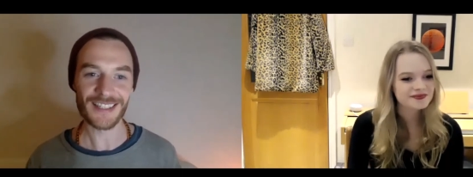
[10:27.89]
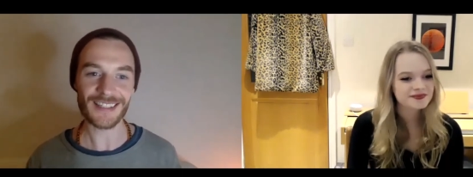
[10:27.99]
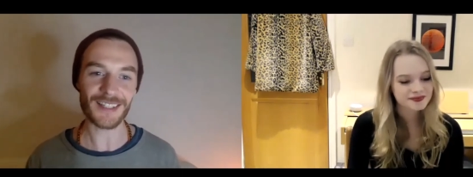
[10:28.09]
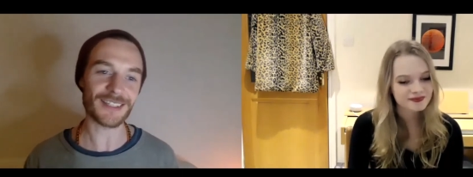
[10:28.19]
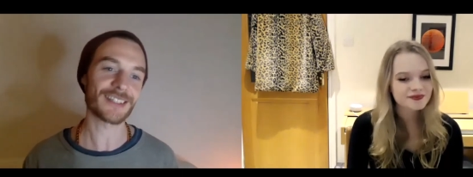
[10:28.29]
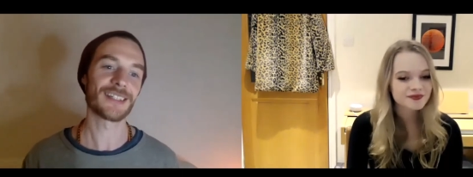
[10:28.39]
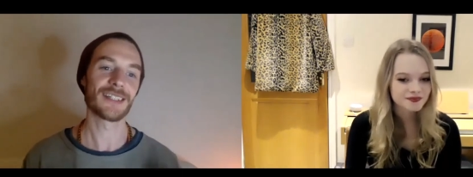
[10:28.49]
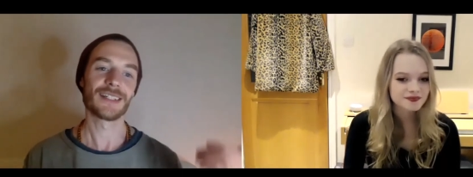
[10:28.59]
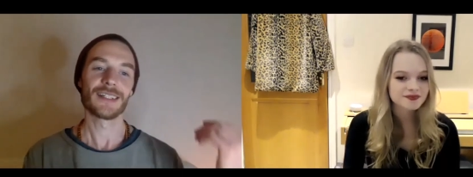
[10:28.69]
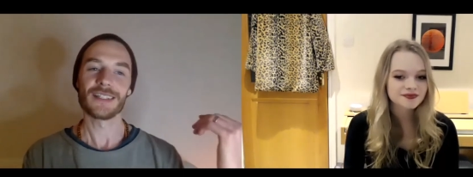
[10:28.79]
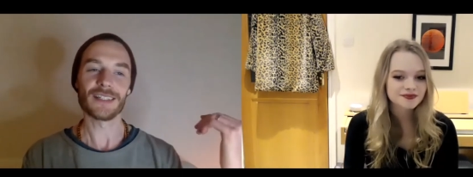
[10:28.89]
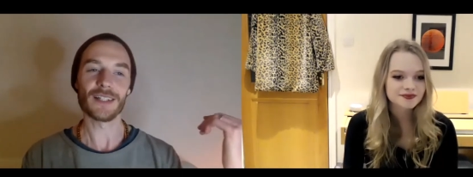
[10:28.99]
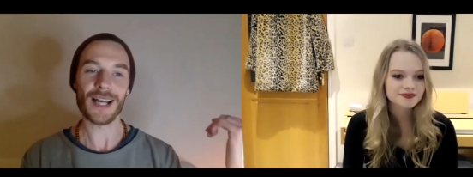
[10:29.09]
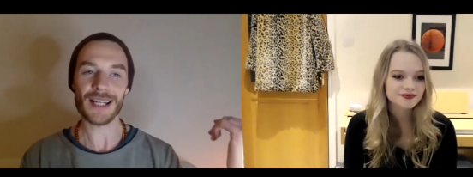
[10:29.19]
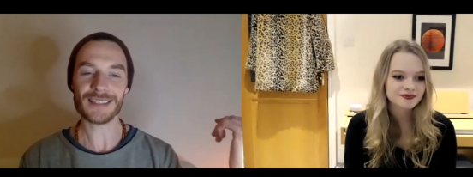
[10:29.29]
Speaker 1: like you
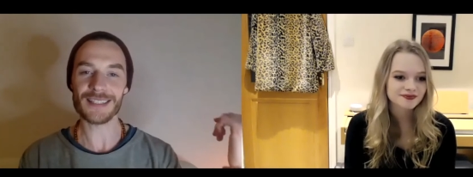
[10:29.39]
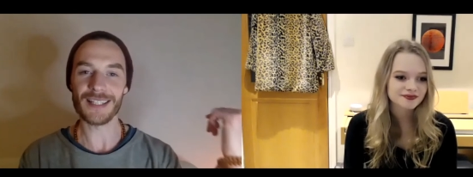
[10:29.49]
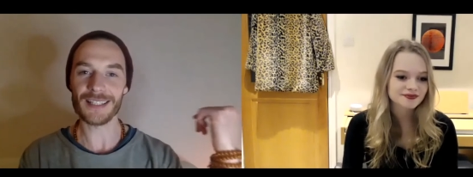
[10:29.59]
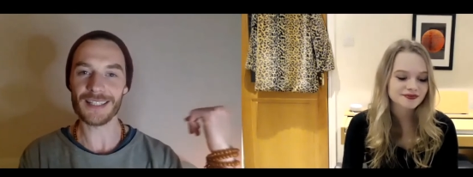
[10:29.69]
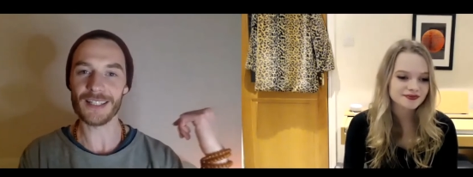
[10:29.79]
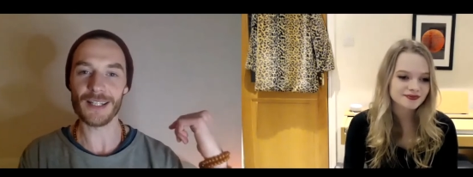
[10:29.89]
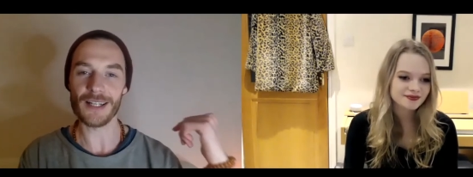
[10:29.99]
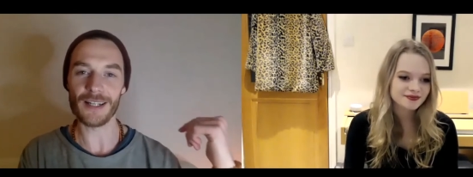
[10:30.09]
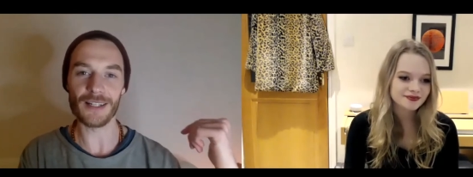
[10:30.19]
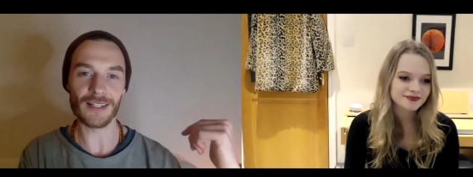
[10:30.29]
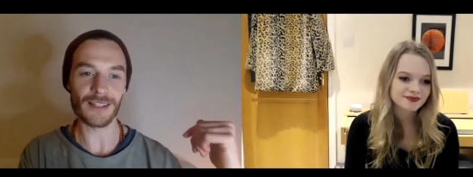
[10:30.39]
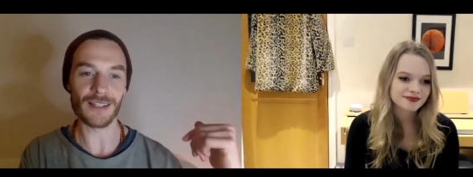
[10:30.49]
know acting like a